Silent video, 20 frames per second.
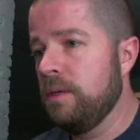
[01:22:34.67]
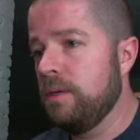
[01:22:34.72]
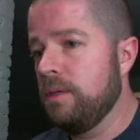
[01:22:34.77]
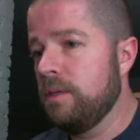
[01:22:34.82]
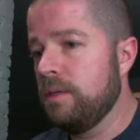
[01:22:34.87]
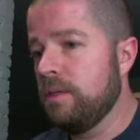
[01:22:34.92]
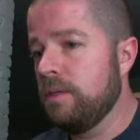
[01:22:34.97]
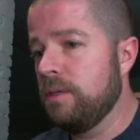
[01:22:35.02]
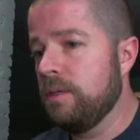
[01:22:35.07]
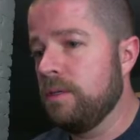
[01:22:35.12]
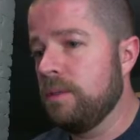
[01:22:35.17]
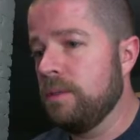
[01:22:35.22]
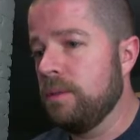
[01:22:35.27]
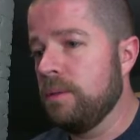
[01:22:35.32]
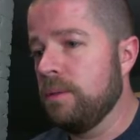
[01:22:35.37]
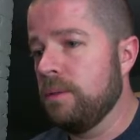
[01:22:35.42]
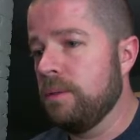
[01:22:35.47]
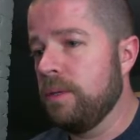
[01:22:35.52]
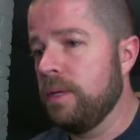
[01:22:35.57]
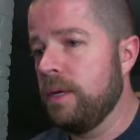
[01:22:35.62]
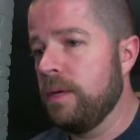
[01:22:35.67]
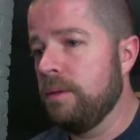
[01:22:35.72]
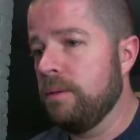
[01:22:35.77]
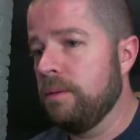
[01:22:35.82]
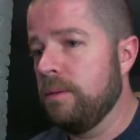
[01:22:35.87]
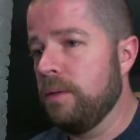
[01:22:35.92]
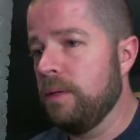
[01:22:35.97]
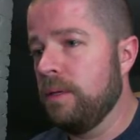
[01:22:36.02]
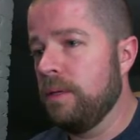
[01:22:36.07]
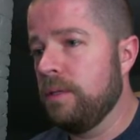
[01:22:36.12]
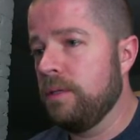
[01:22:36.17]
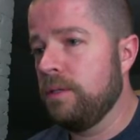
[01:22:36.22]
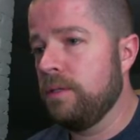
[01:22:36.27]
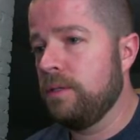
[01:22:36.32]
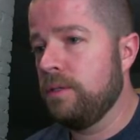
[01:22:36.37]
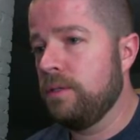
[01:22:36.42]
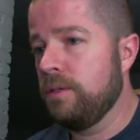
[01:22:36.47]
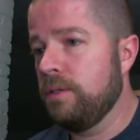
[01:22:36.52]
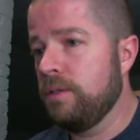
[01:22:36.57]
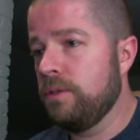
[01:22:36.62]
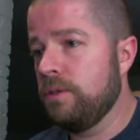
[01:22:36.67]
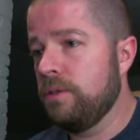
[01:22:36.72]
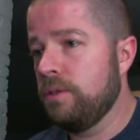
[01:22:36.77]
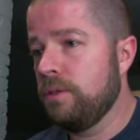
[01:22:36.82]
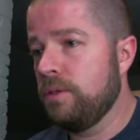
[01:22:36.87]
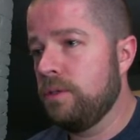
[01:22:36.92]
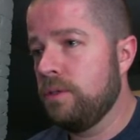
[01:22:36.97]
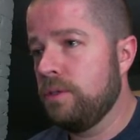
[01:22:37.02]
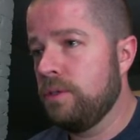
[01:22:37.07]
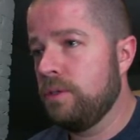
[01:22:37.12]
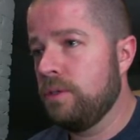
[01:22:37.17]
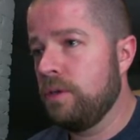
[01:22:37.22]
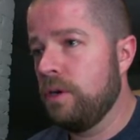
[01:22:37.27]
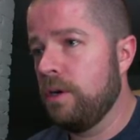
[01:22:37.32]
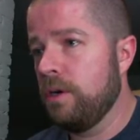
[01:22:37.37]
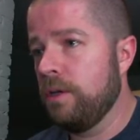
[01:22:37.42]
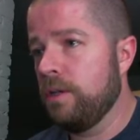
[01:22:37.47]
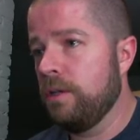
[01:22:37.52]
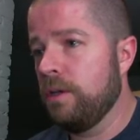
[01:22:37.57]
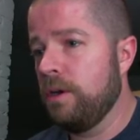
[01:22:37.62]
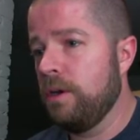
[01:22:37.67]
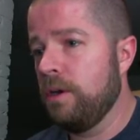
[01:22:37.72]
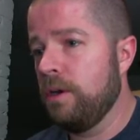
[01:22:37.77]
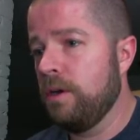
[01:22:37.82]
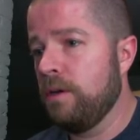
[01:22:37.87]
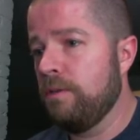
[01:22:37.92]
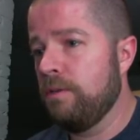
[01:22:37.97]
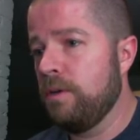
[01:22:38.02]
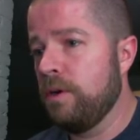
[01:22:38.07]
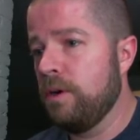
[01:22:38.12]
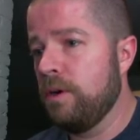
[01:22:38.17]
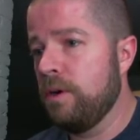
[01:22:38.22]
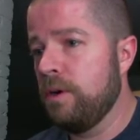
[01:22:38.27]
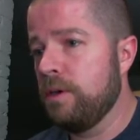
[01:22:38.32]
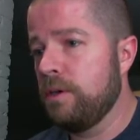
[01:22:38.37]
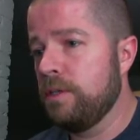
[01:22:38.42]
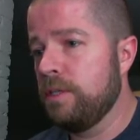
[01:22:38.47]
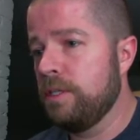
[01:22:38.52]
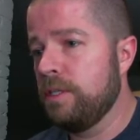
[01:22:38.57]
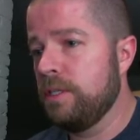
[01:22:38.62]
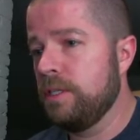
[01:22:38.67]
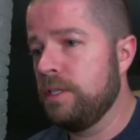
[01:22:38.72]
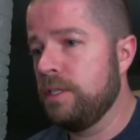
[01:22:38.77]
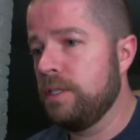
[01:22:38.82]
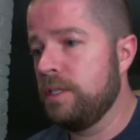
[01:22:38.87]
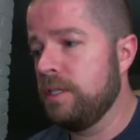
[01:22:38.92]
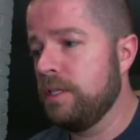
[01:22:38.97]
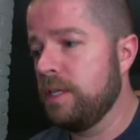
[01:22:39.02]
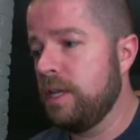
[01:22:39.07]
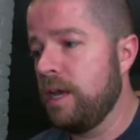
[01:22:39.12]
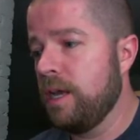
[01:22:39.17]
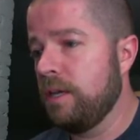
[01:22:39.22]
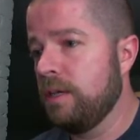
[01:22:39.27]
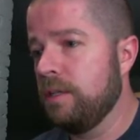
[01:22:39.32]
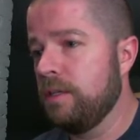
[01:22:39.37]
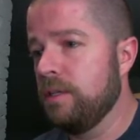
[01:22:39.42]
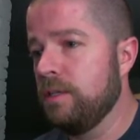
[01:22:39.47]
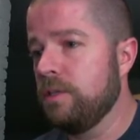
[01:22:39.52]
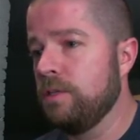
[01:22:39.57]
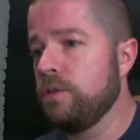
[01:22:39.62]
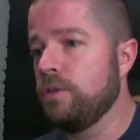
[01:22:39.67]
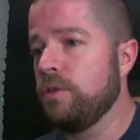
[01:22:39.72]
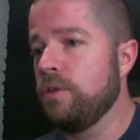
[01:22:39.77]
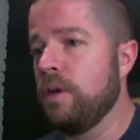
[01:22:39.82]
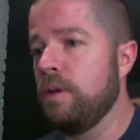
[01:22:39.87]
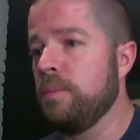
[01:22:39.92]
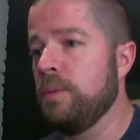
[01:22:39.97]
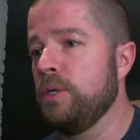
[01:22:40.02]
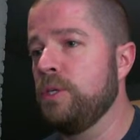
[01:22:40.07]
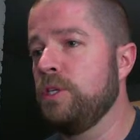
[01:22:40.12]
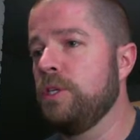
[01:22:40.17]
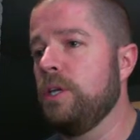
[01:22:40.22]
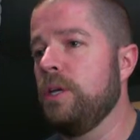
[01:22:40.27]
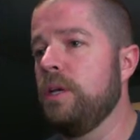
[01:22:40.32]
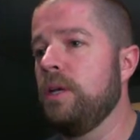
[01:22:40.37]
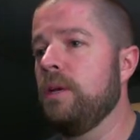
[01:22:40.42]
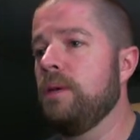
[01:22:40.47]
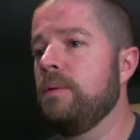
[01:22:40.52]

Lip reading: so yeah, let's target the Carver, sack the Trebuchet.